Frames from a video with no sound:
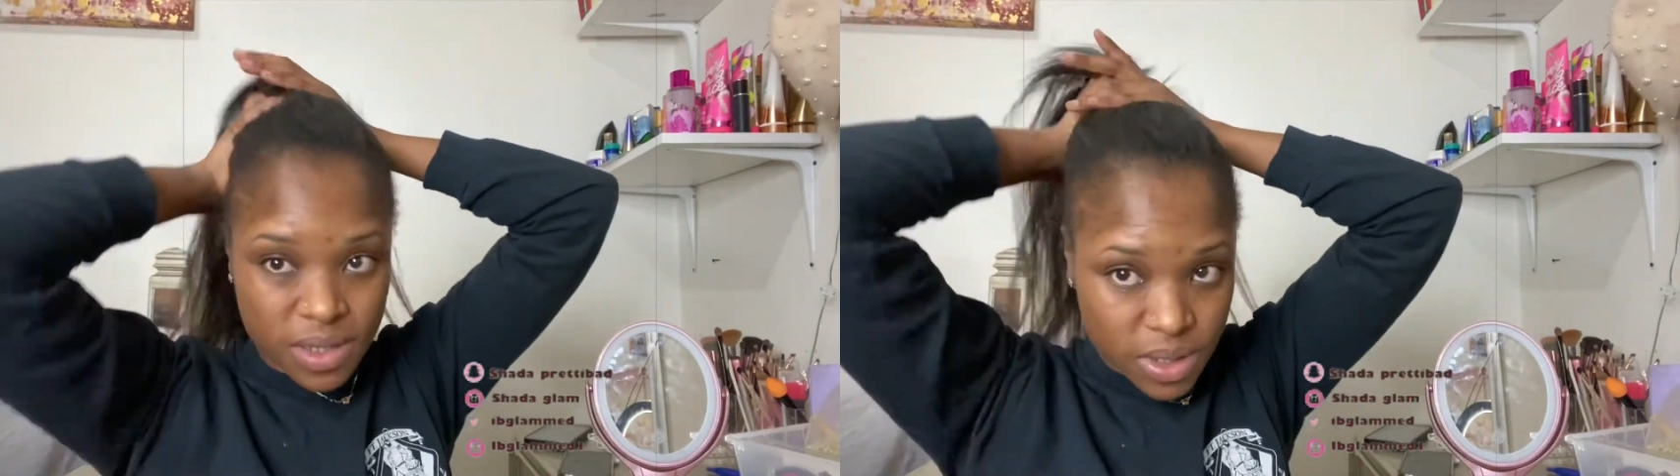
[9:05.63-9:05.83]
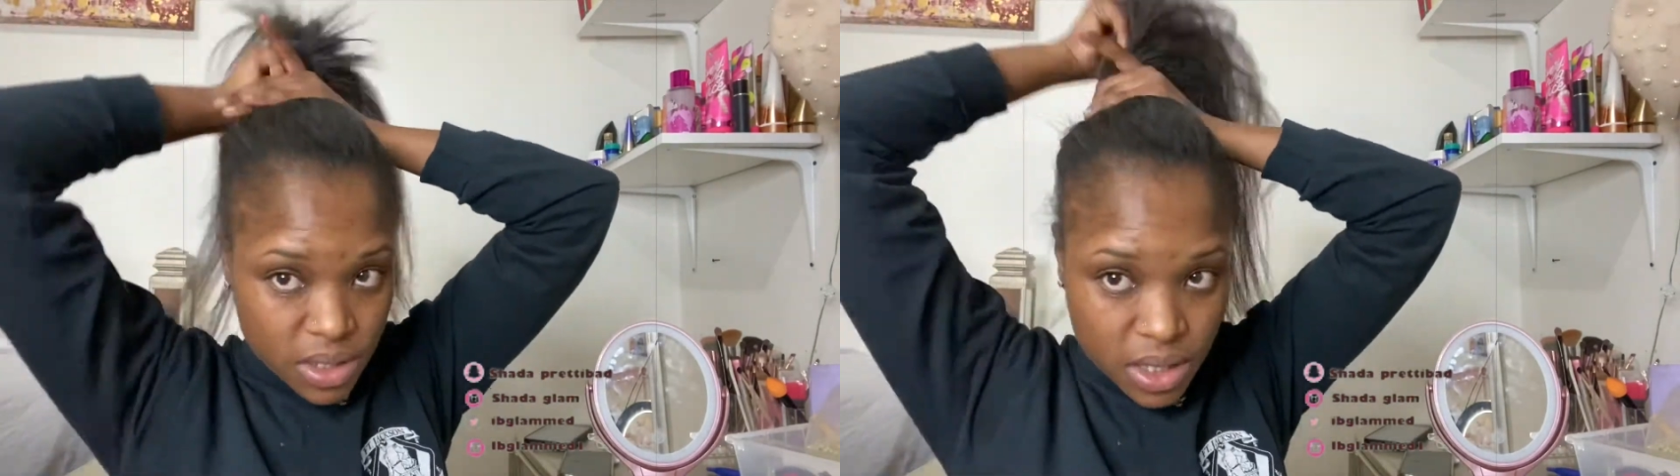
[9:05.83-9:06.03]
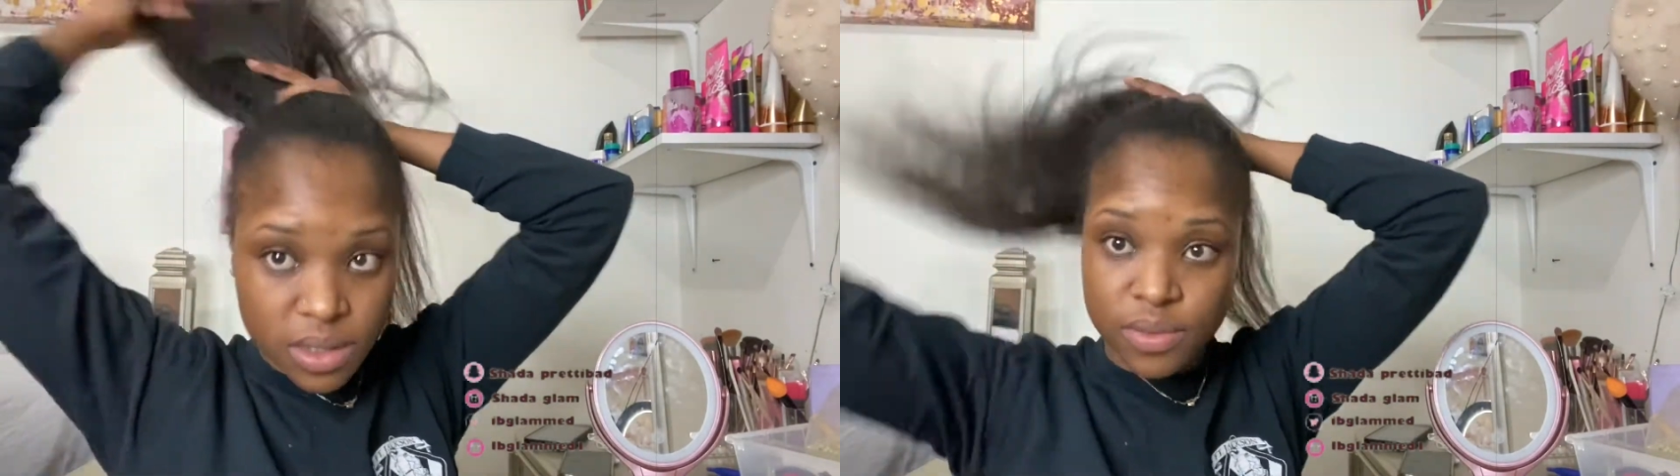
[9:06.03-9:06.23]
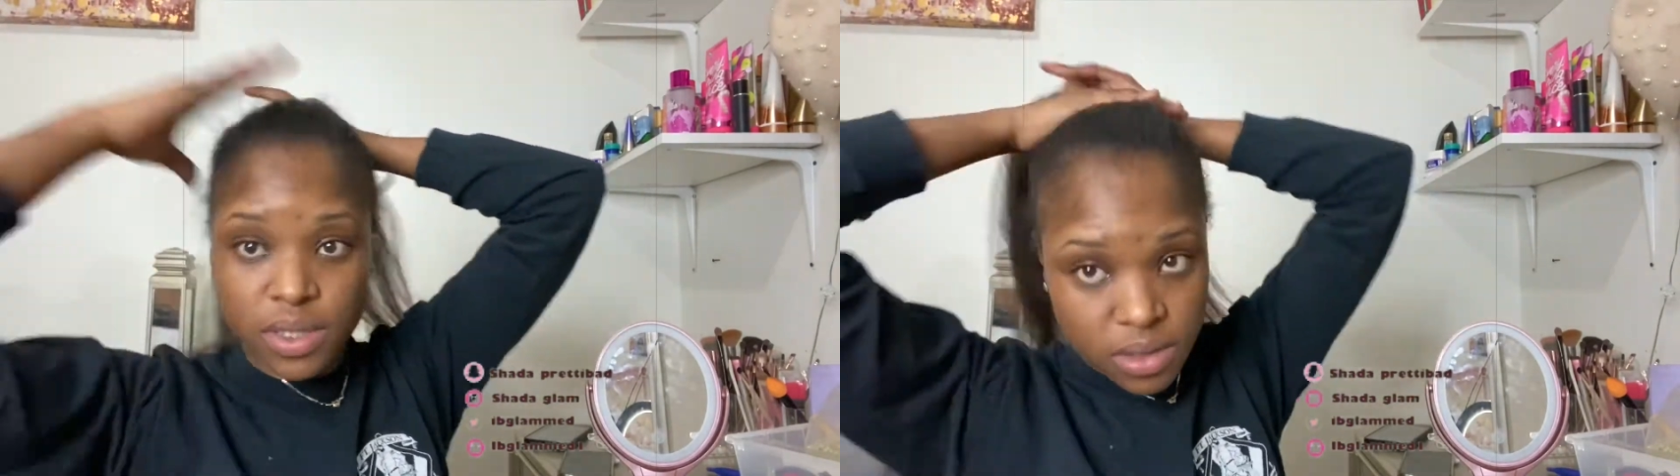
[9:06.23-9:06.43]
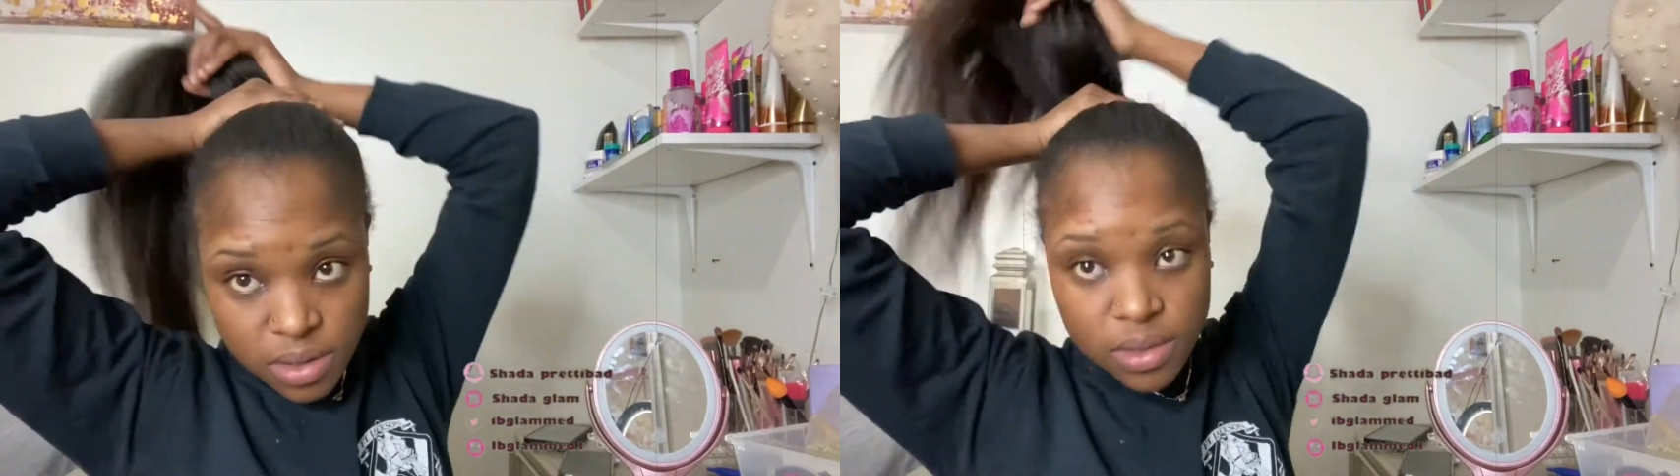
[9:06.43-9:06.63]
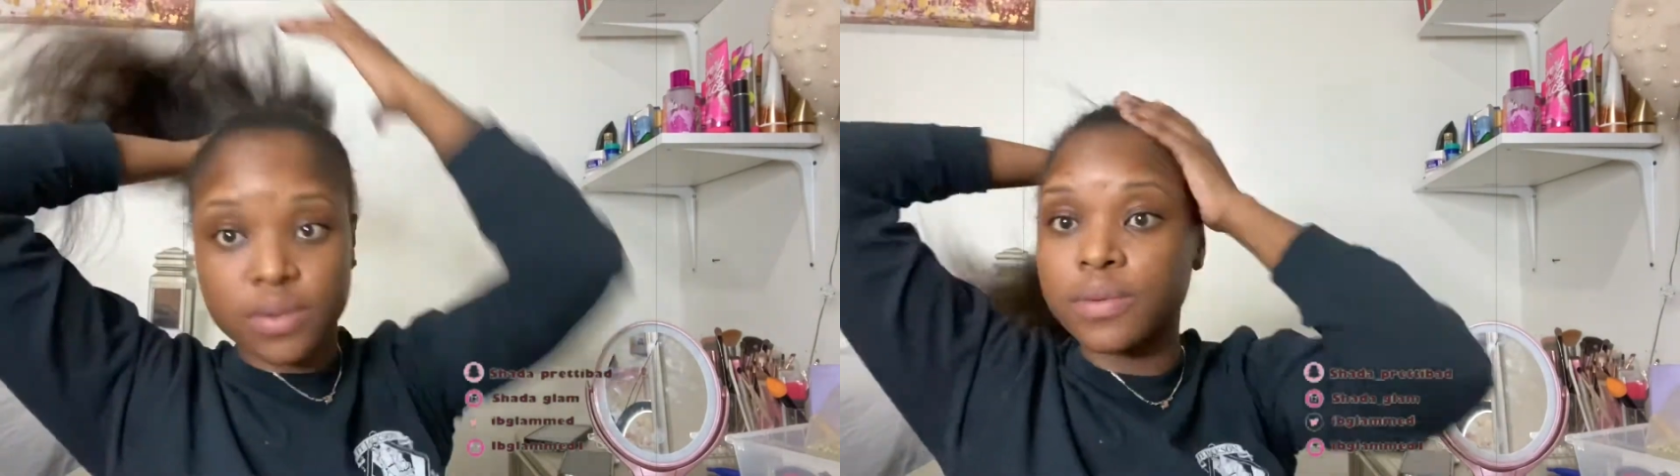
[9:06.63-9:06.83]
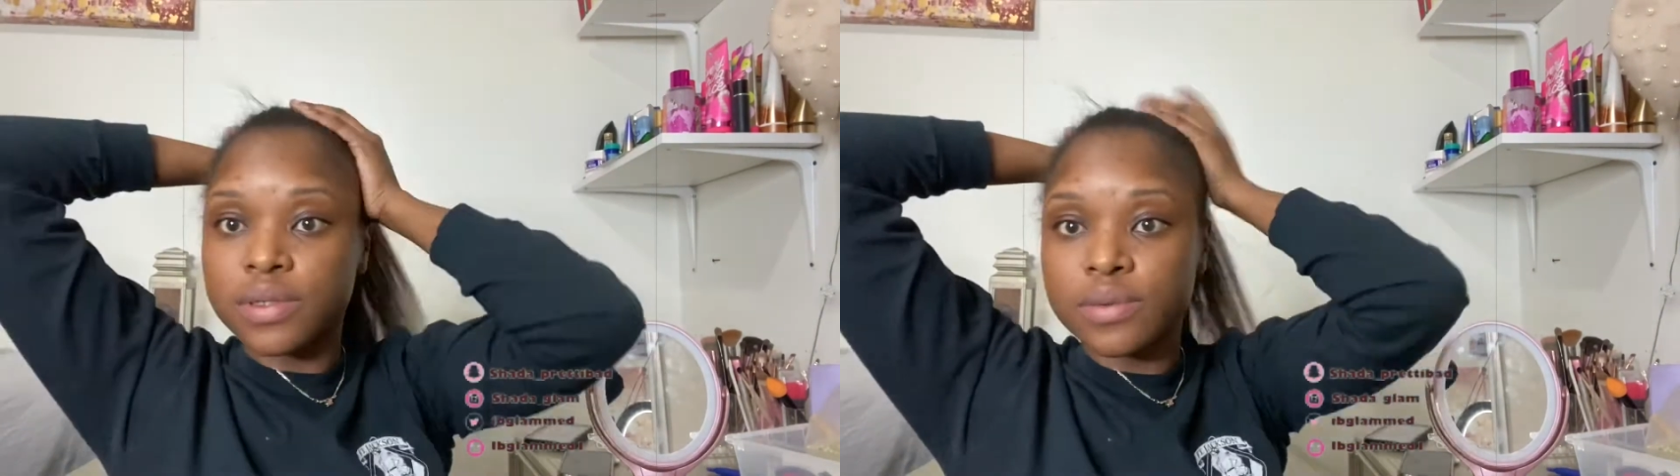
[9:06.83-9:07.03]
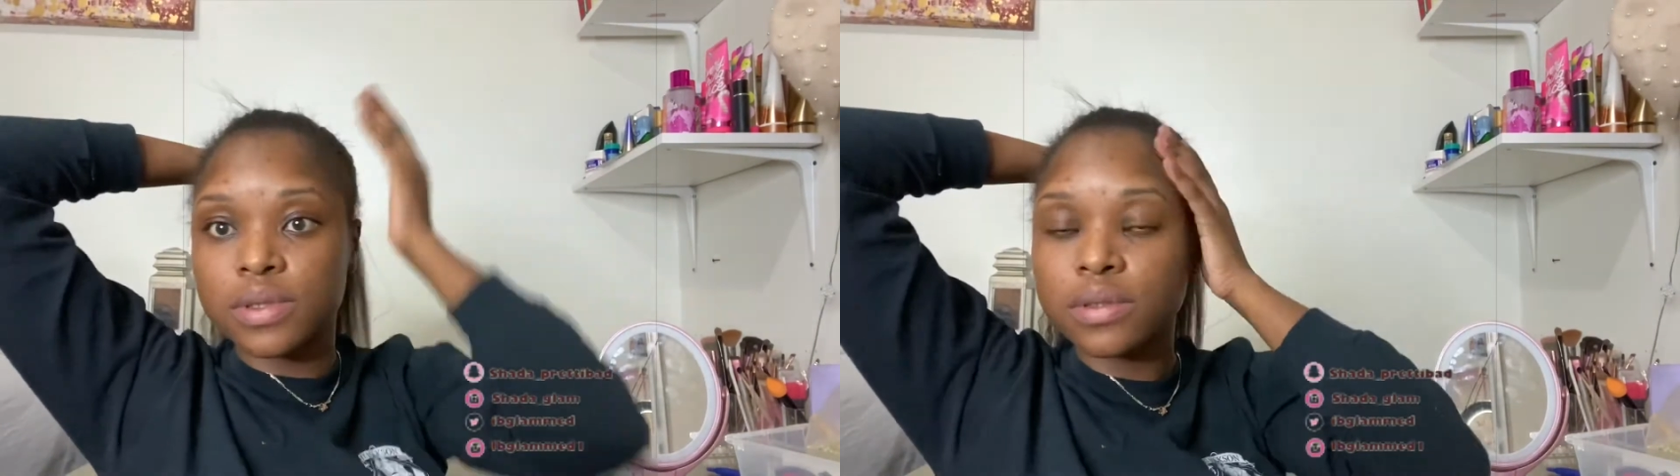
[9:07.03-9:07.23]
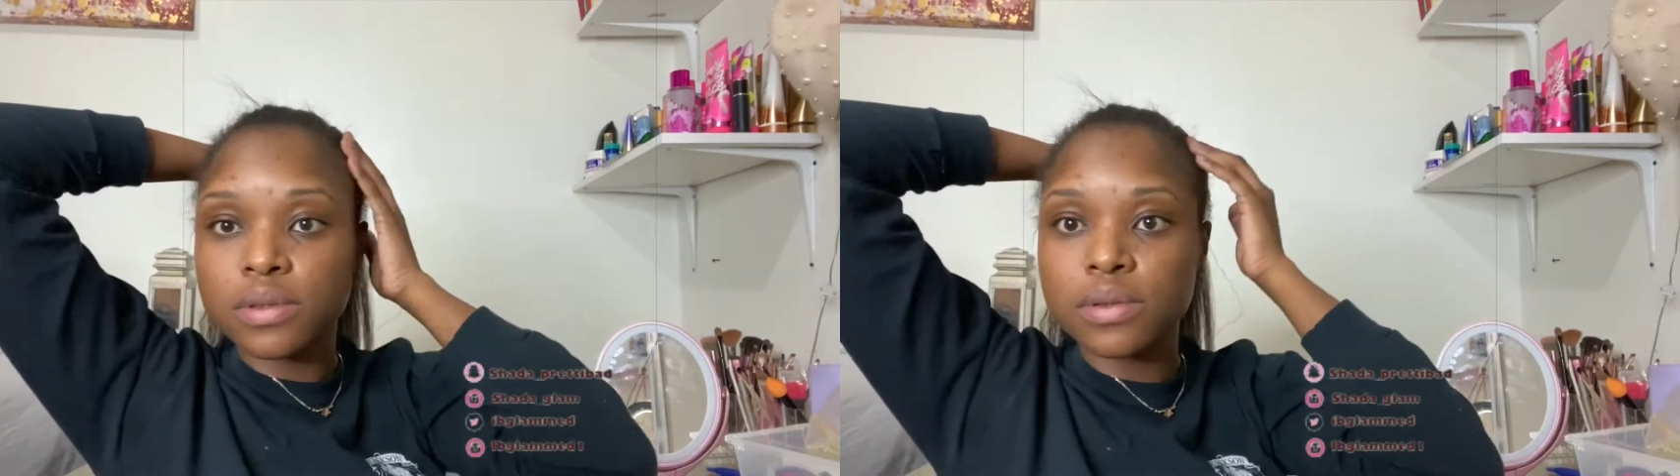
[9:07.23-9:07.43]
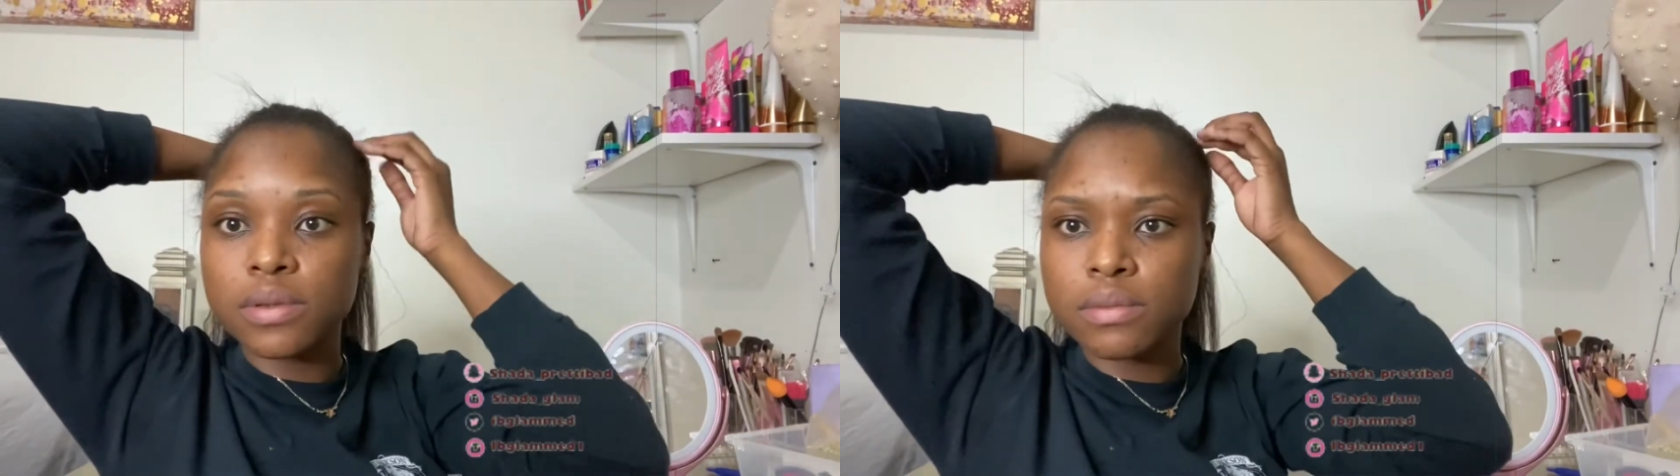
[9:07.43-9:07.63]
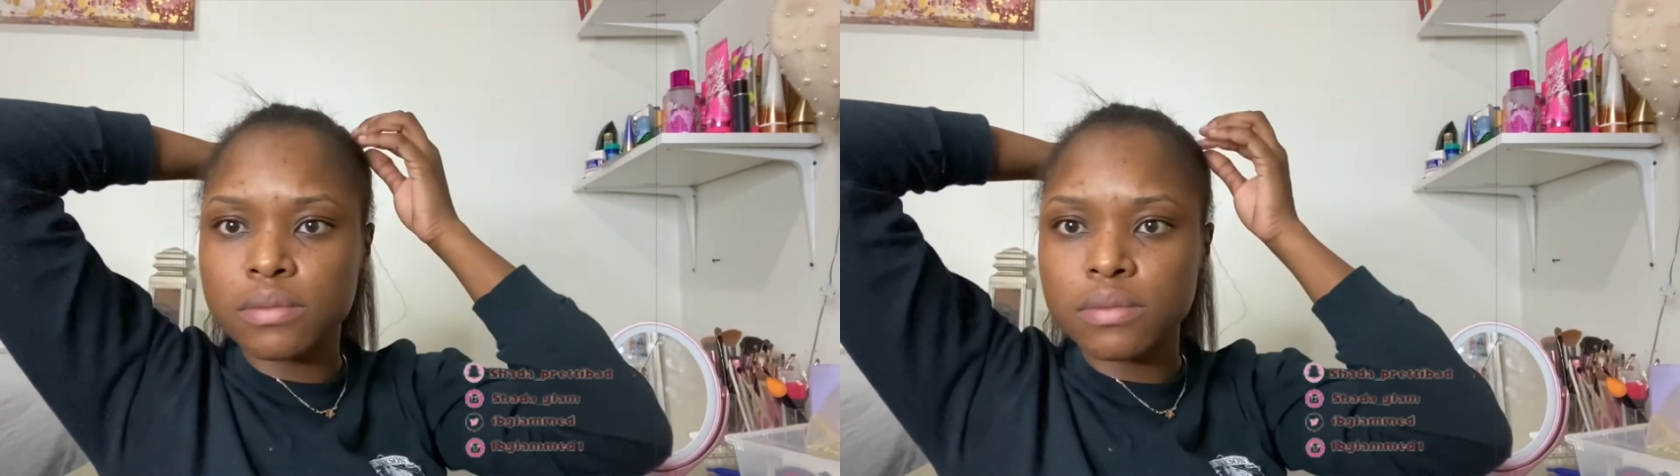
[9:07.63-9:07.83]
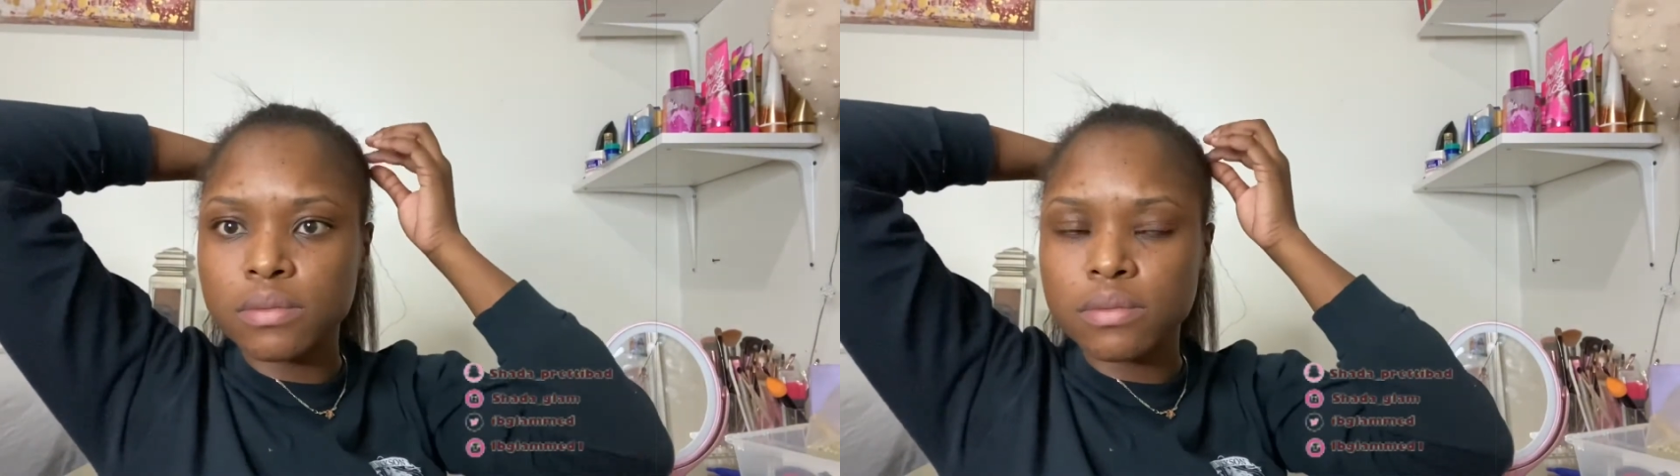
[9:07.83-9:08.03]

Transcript: can see how important it is